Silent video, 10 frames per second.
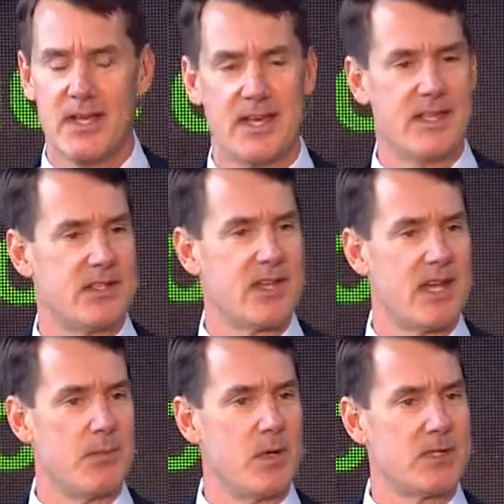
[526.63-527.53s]
inside
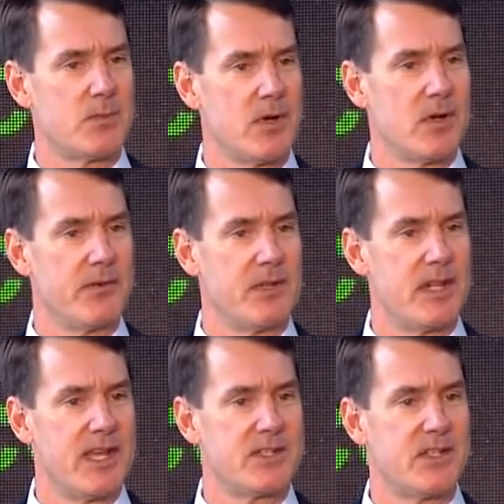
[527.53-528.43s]
of Pittsburgh over the
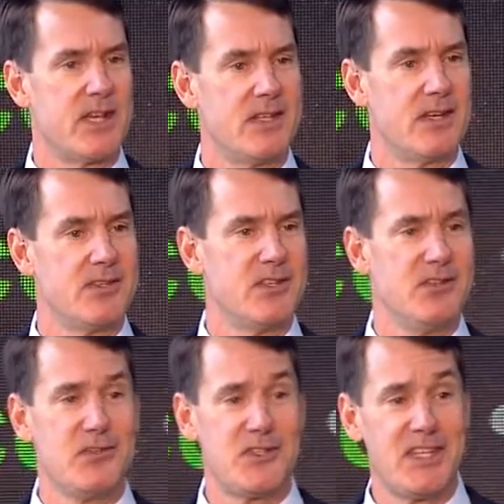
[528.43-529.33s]
last 10 years. And you
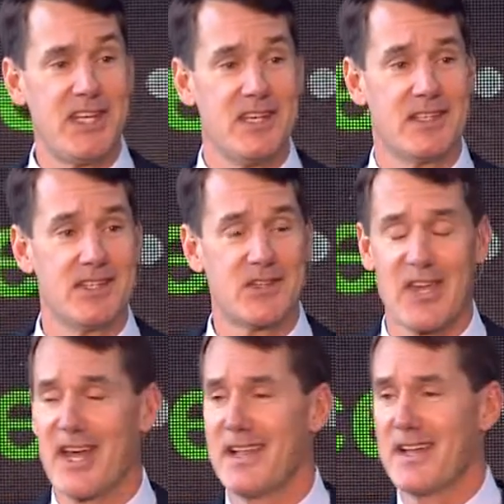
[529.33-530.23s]
see it in the
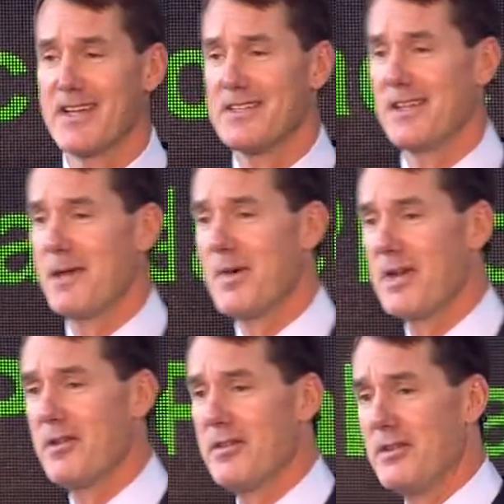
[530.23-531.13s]
skyline. Think about
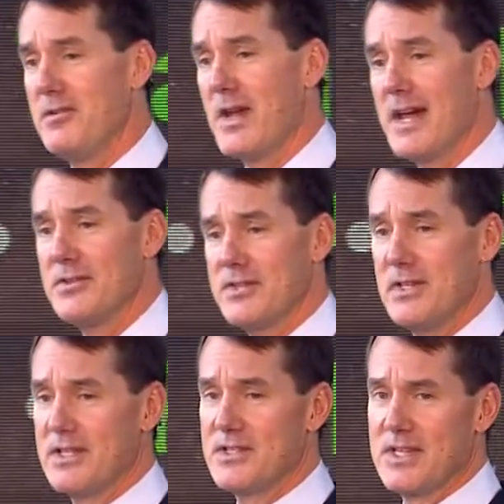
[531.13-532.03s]
all the new housing
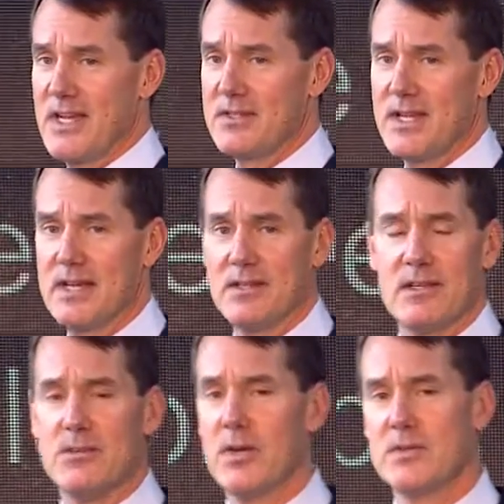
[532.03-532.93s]
that's downtown, the
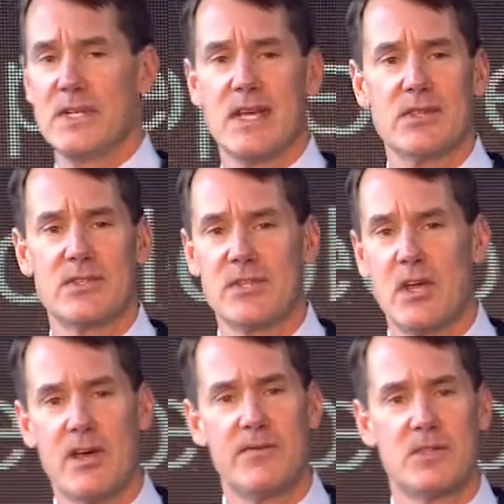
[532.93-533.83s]
new hotels, the
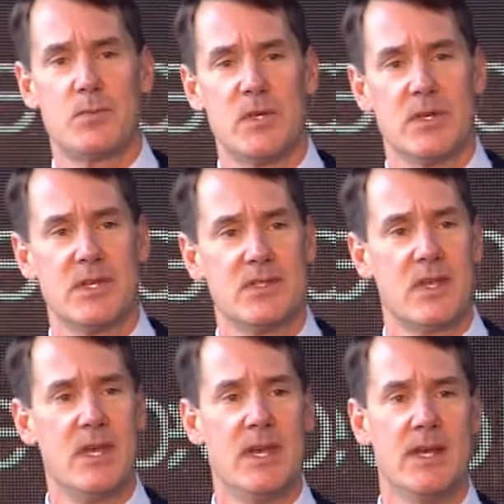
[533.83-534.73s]
office buildings,
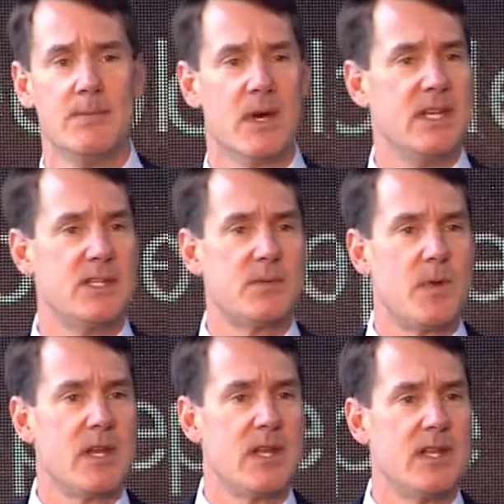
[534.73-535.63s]
money
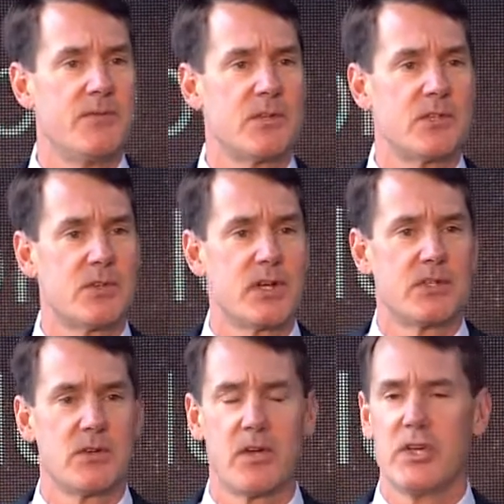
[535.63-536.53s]
spent on
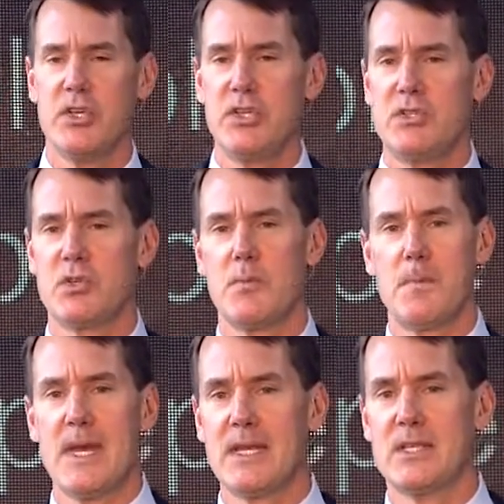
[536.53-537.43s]
infrastructure, a
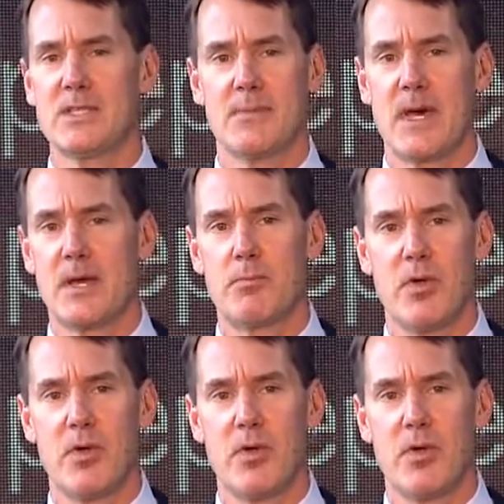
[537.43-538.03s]
tremendous amount of